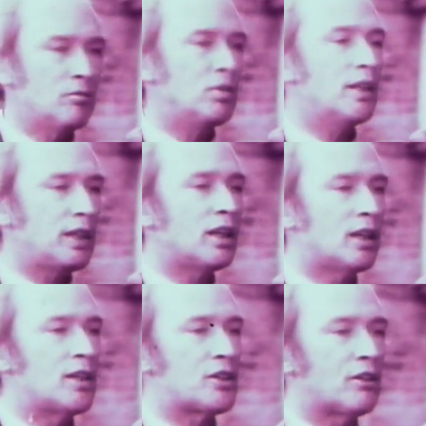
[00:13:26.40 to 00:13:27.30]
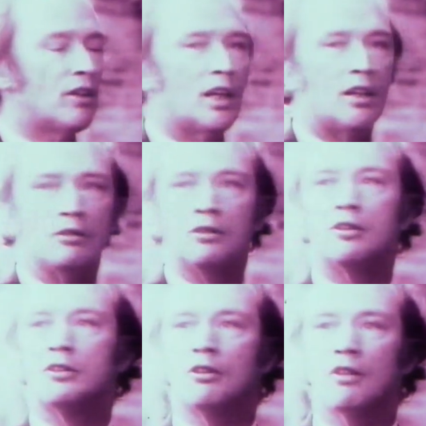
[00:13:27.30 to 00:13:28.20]
of bleeding hearts around who
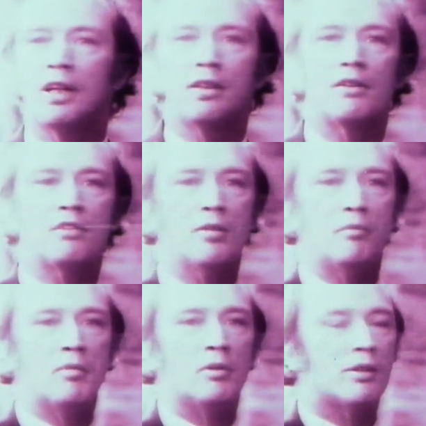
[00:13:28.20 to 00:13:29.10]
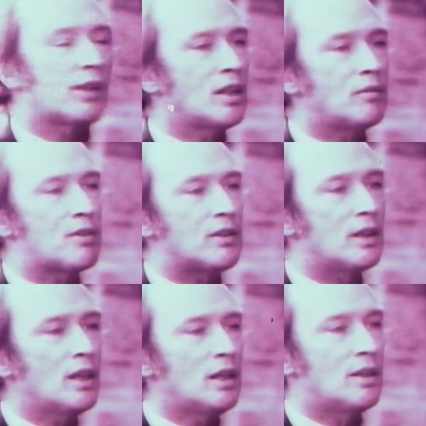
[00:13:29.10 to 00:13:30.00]
just don't like to see people with helmets
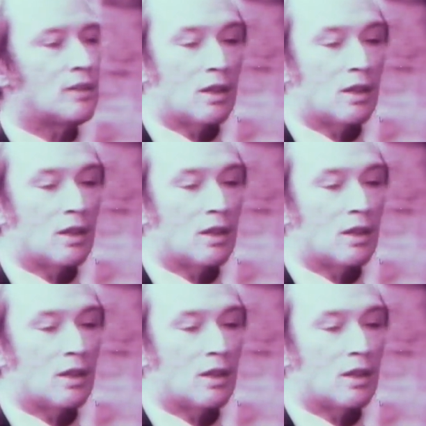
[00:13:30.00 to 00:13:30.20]
and guns.